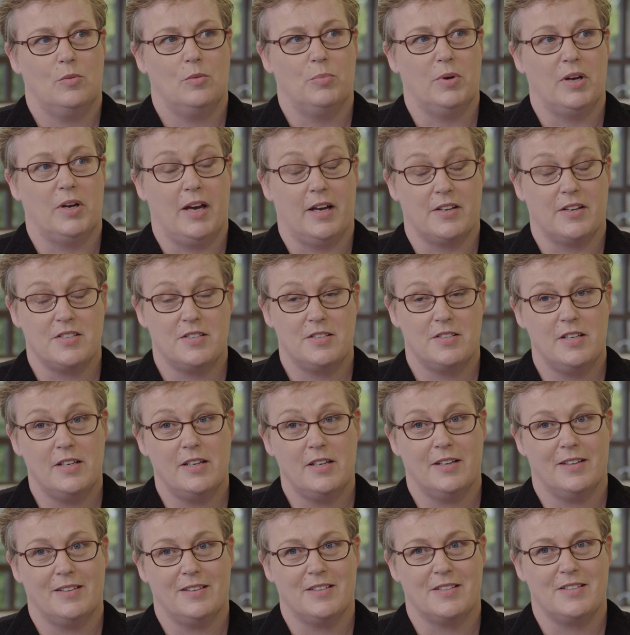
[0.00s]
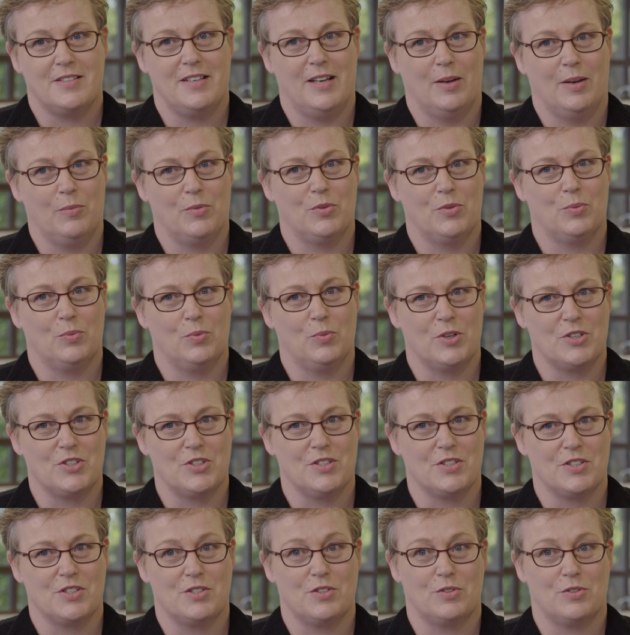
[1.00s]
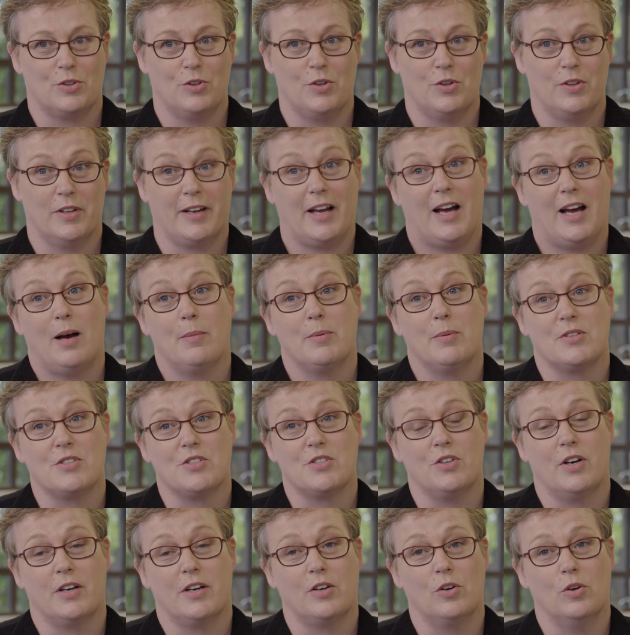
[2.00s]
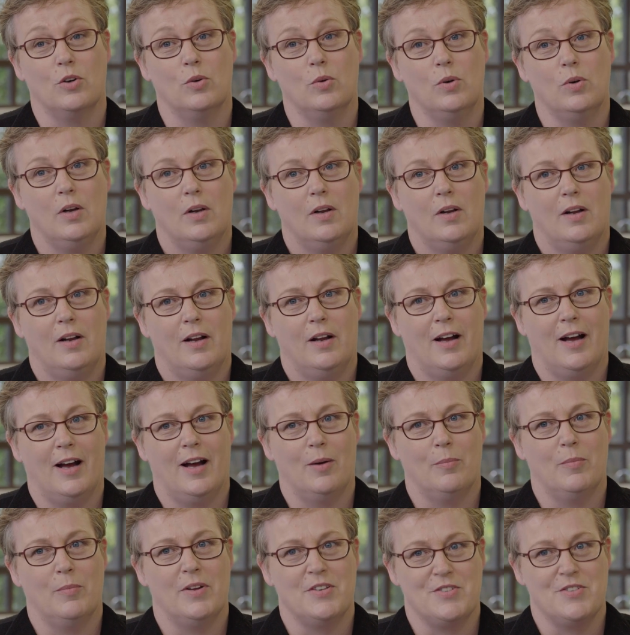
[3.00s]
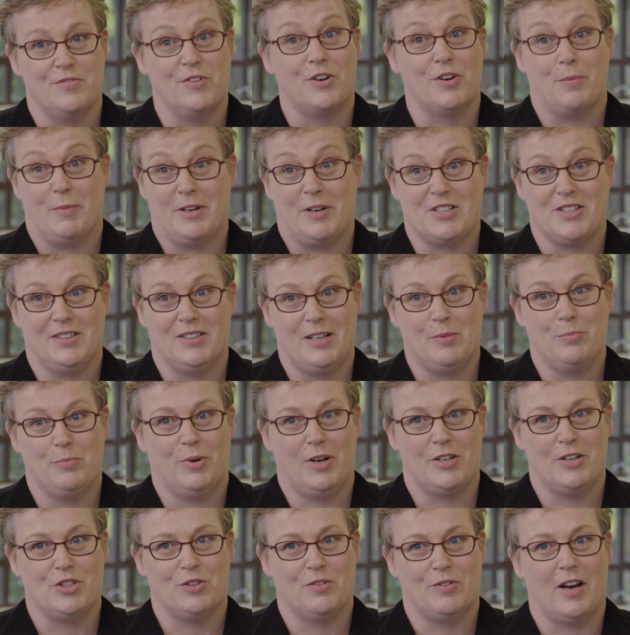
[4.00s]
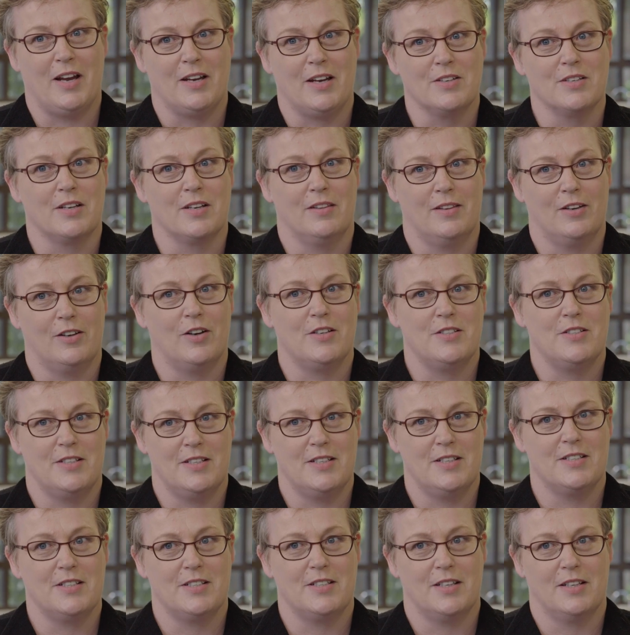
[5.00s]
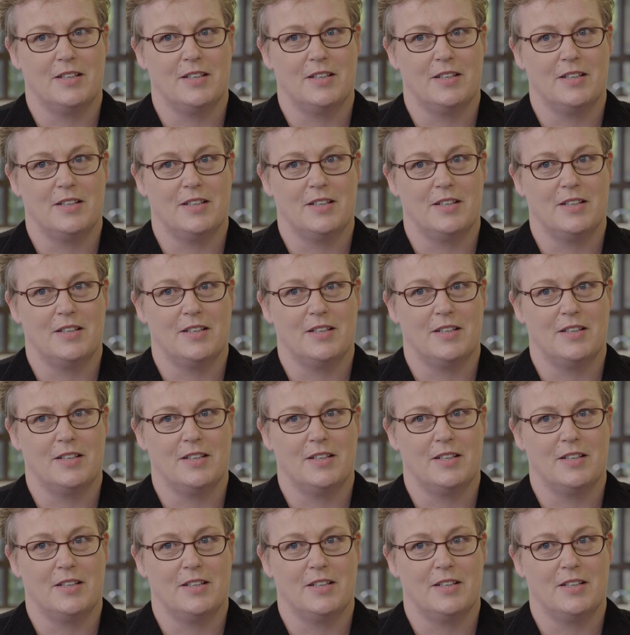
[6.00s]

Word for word: But our second attempt, which is through the carbon cycle, um, it's very much led by Geraint and the ideas